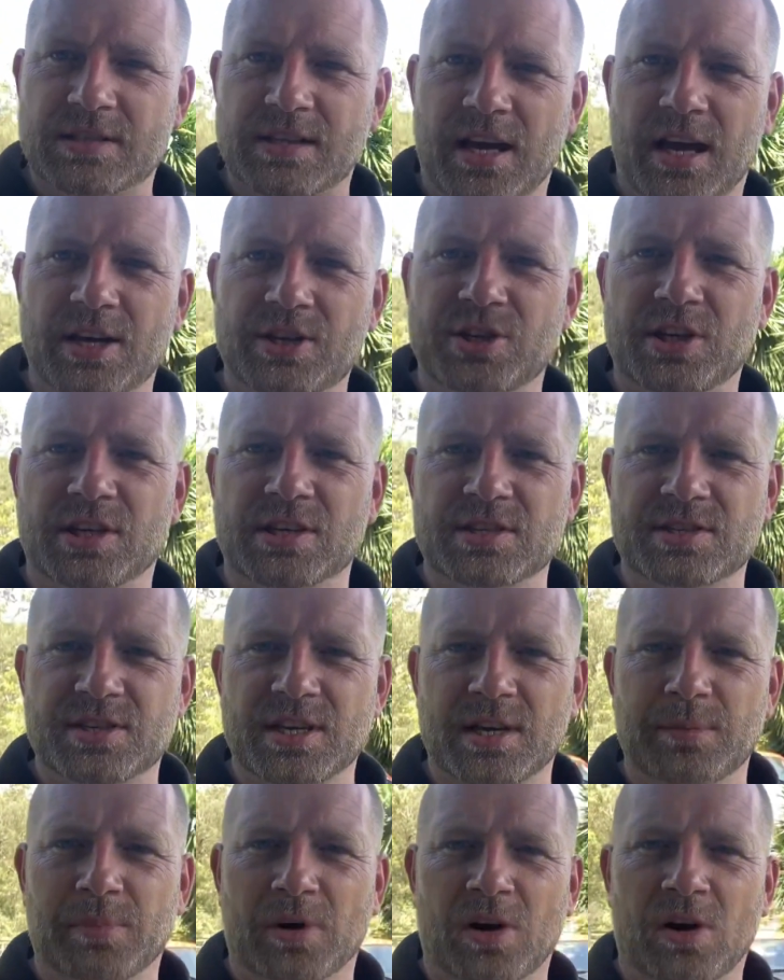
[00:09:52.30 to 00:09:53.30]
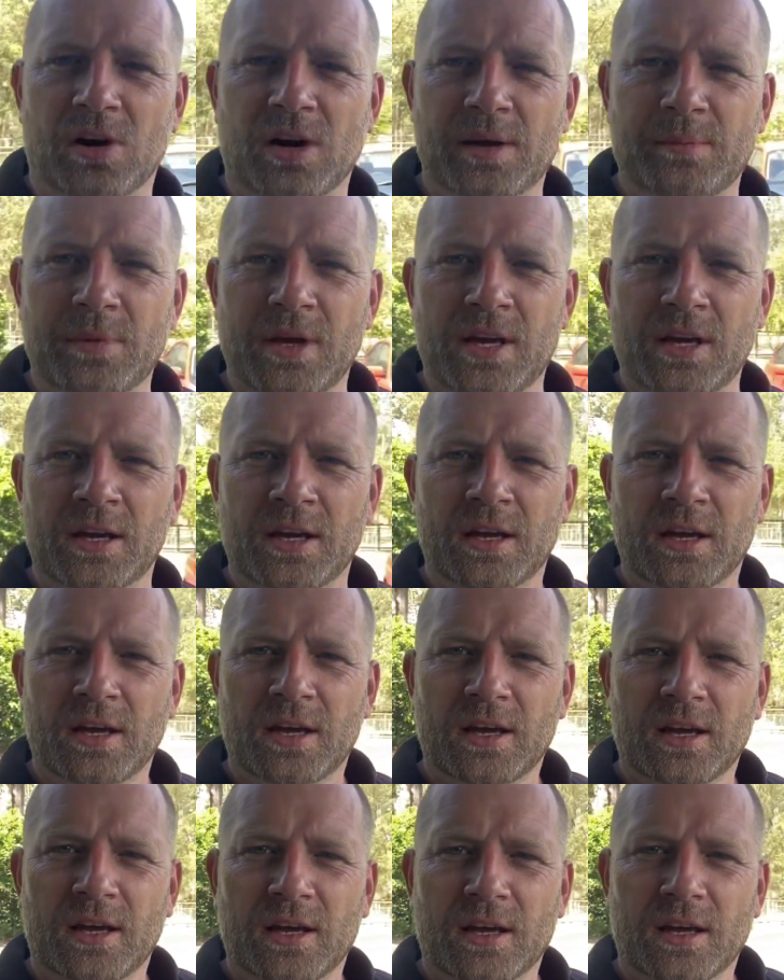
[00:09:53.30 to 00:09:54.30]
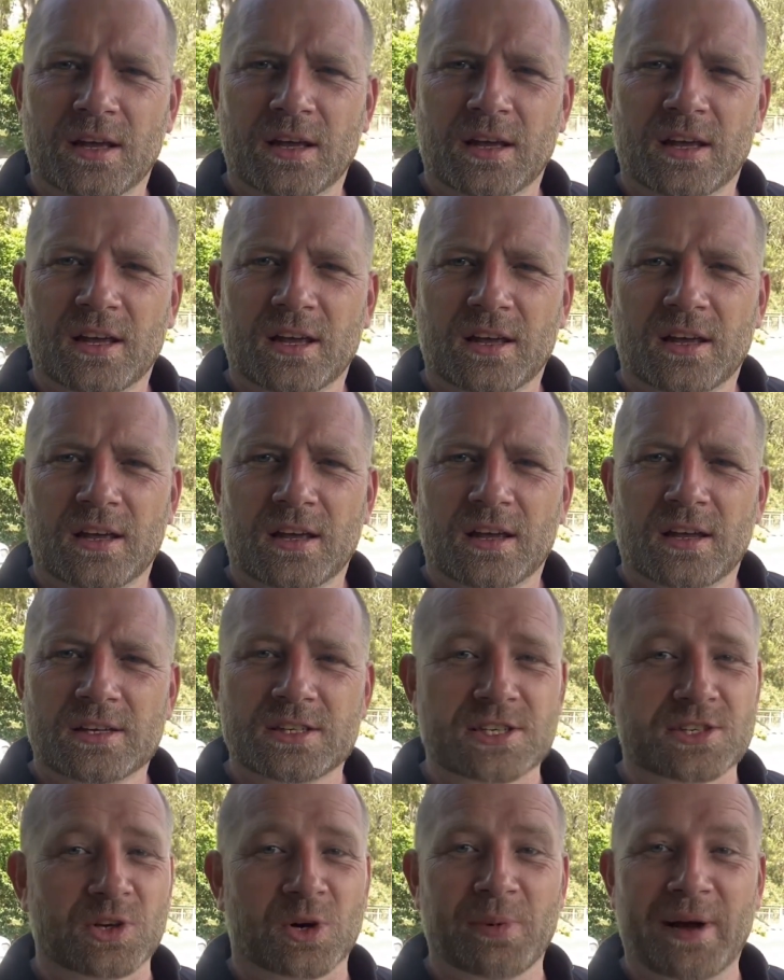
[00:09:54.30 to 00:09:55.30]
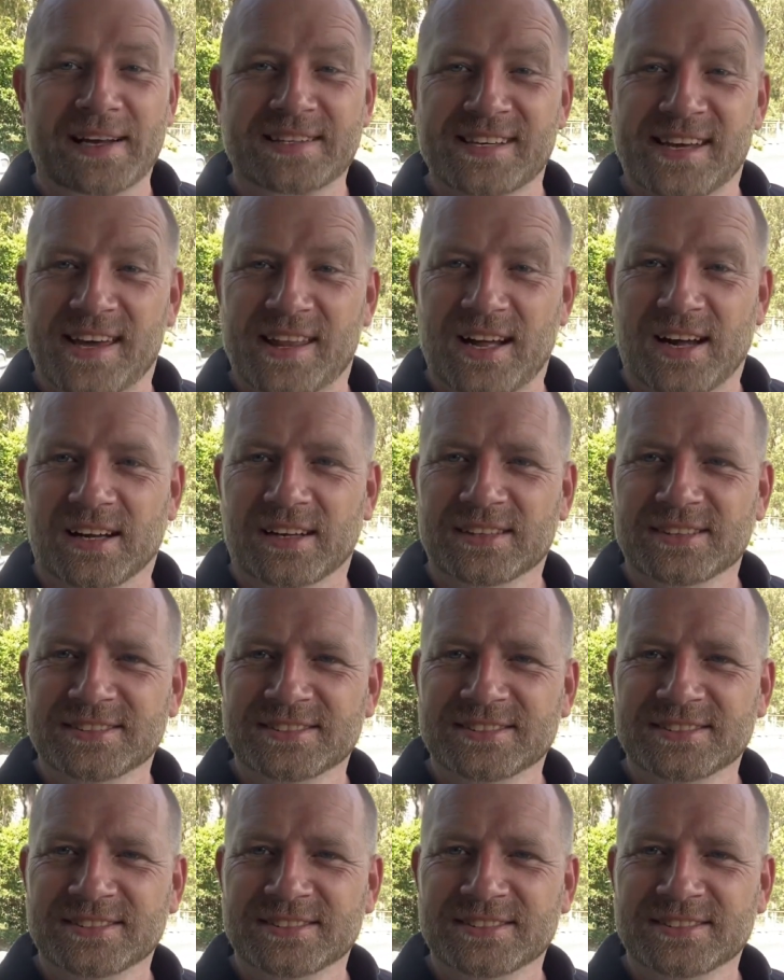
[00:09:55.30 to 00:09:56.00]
As you can see behind me, she's all back together.